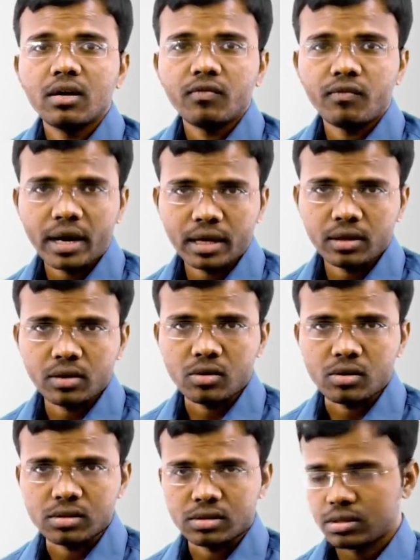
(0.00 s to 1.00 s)
factor
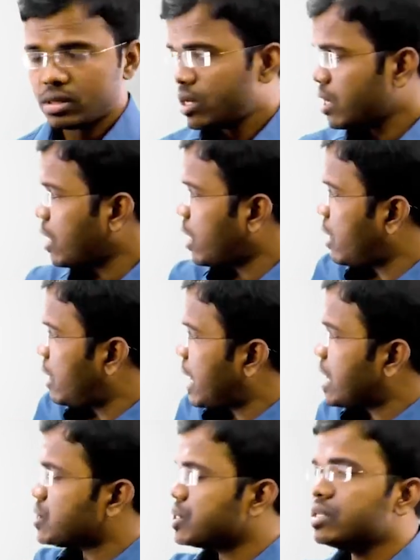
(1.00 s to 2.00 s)
cost and
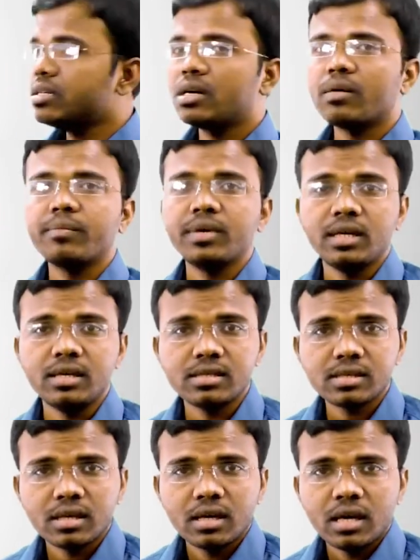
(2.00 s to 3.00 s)
national income
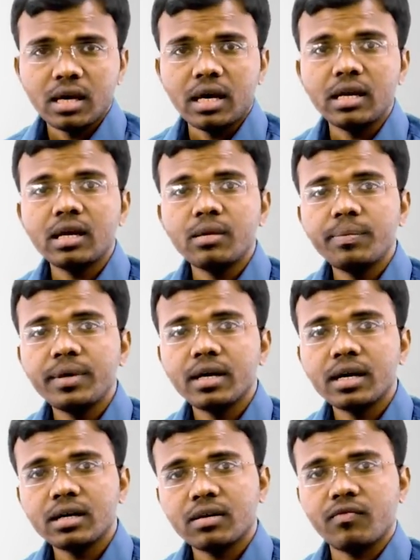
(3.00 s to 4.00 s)
means NNP
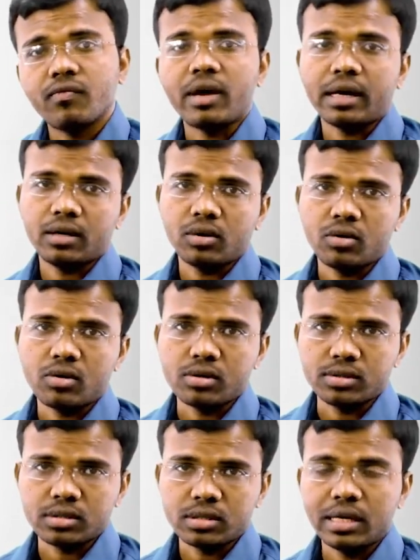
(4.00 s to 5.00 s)
at factor
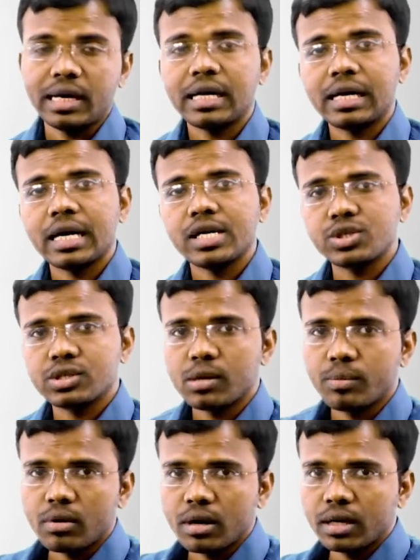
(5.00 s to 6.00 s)
cost, net
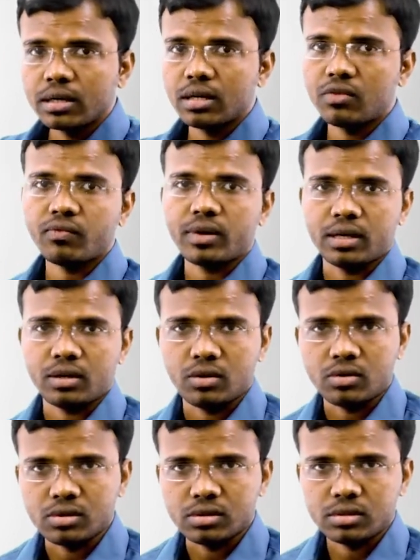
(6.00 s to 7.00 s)
national product at factor
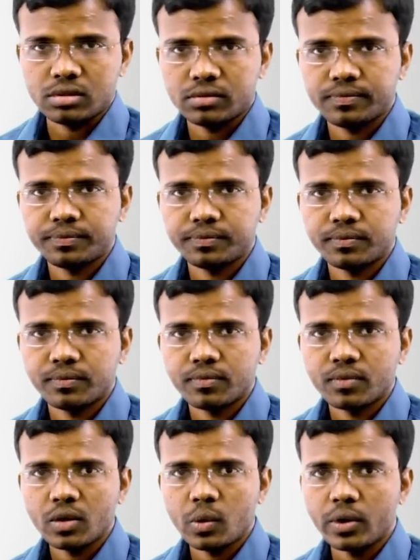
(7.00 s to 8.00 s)
cost.
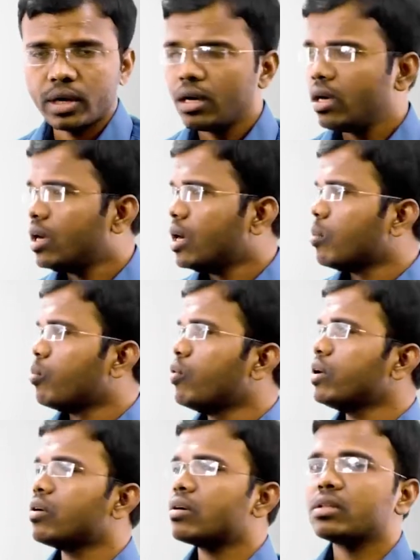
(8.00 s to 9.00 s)
Okay,
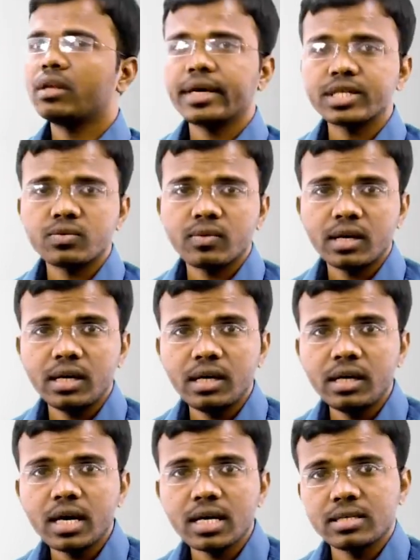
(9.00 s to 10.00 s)
moving on to the next one,
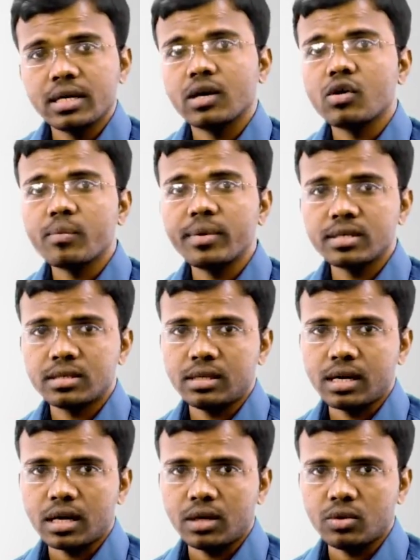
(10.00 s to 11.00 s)
India's economic
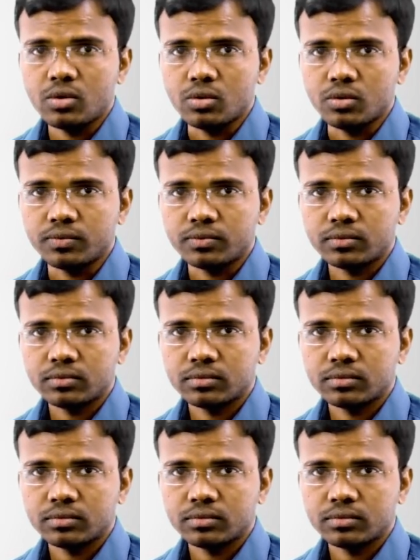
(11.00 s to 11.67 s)
scenario.